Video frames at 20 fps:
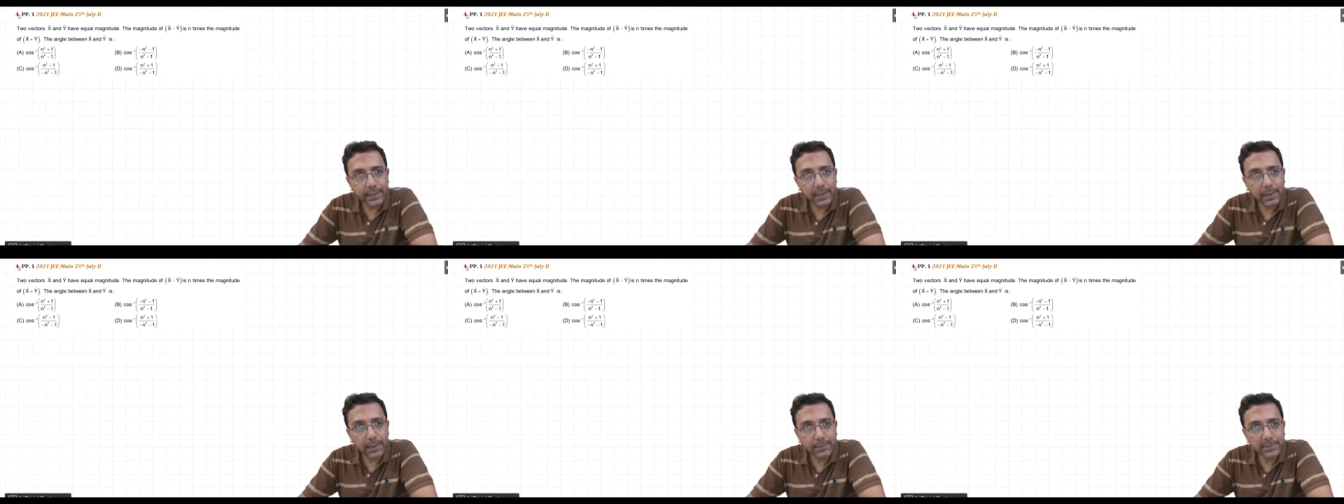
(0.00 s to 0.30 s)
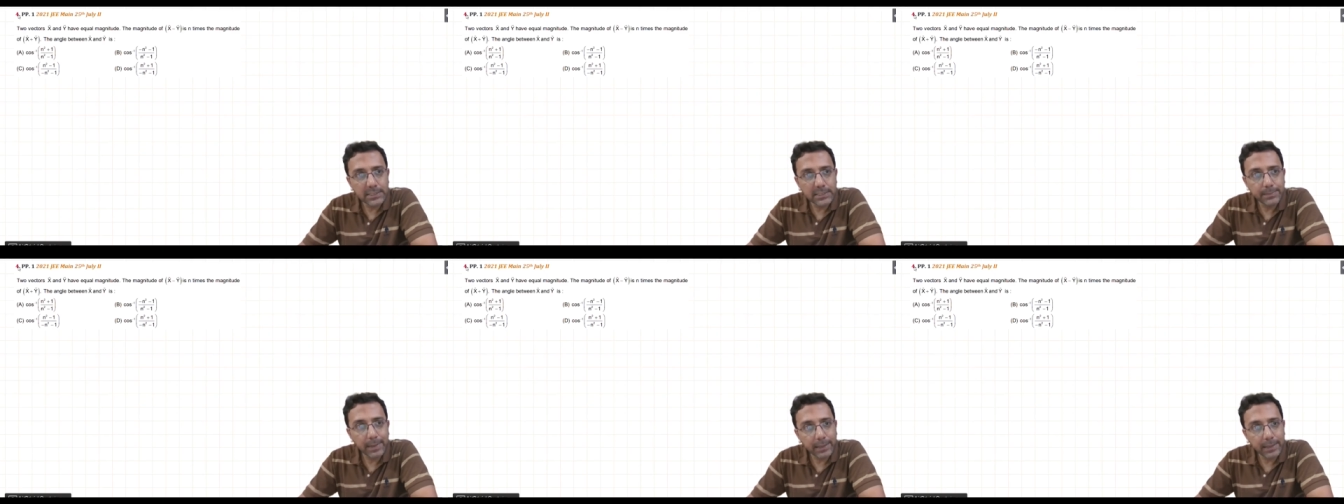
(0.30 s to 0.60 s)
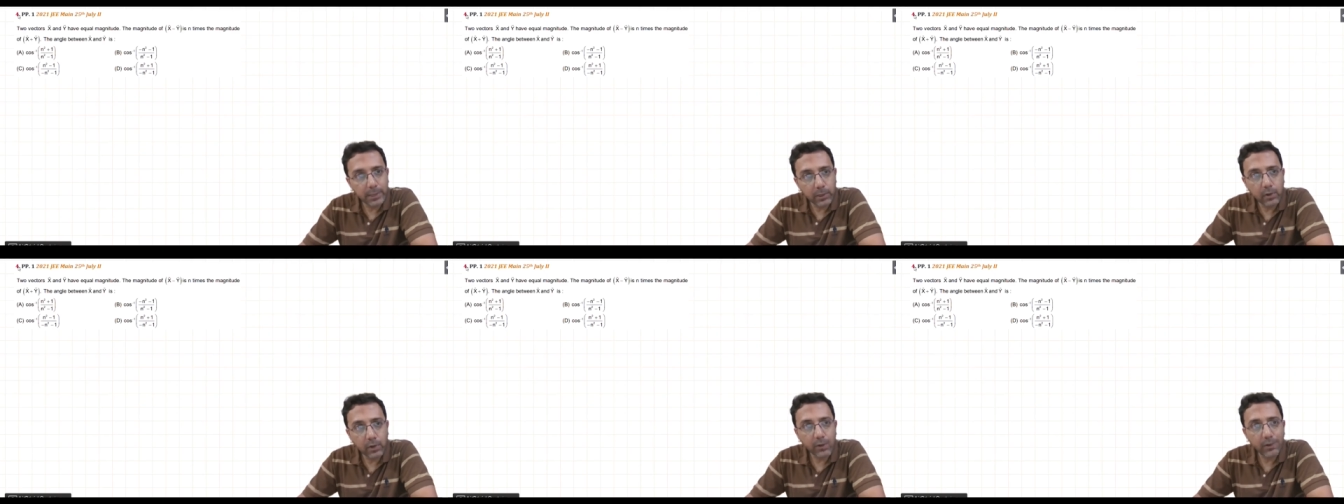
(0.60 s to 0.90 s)
times the
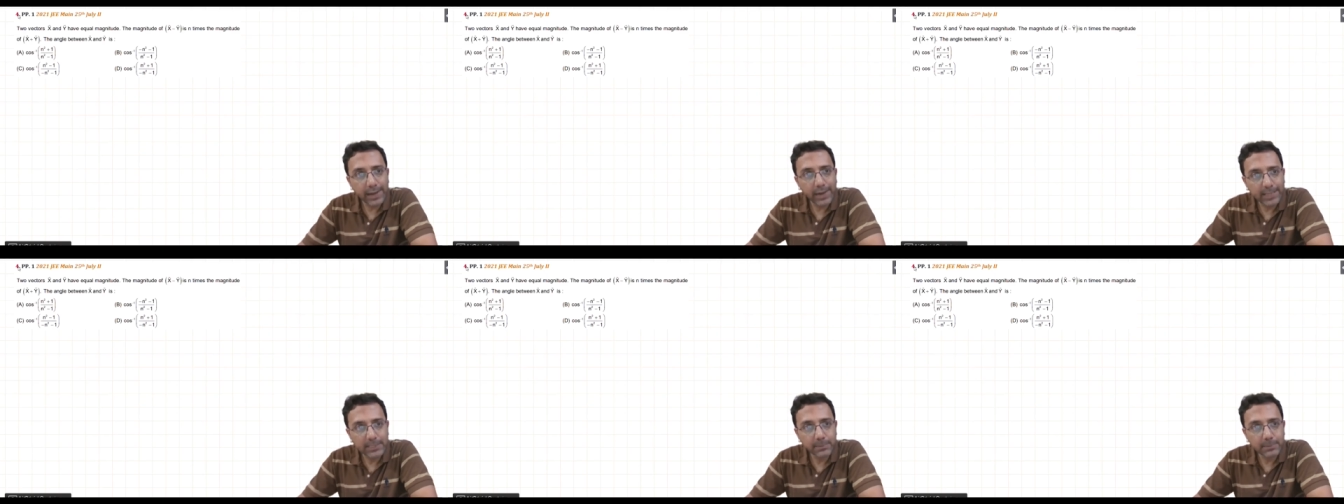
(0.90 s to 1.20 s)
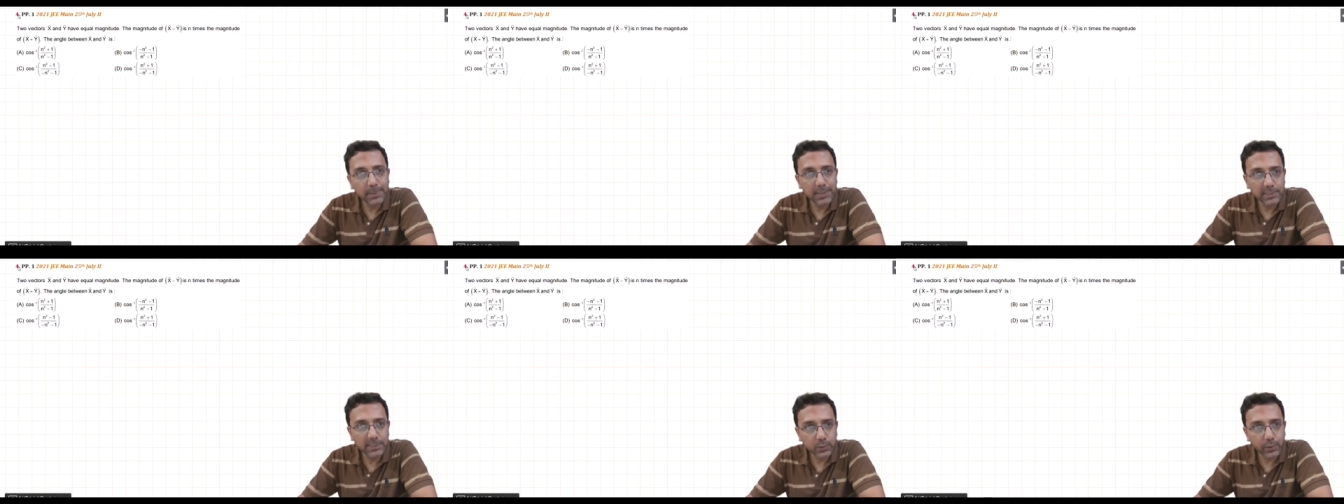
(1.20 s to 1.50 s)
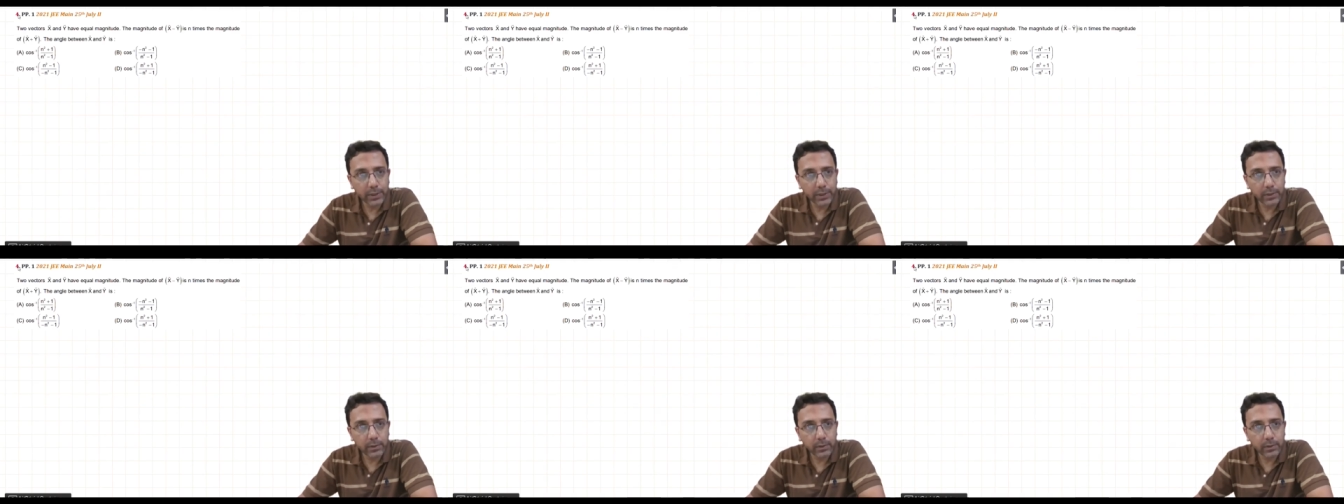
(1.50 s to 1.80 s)
magnitude of x plus
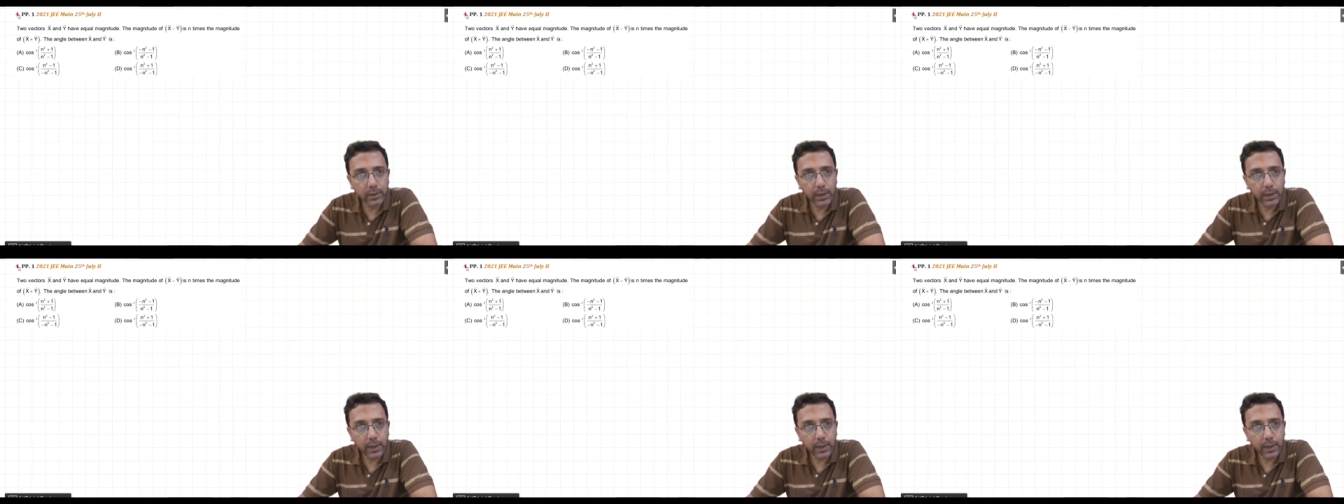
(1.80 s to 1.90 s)
y,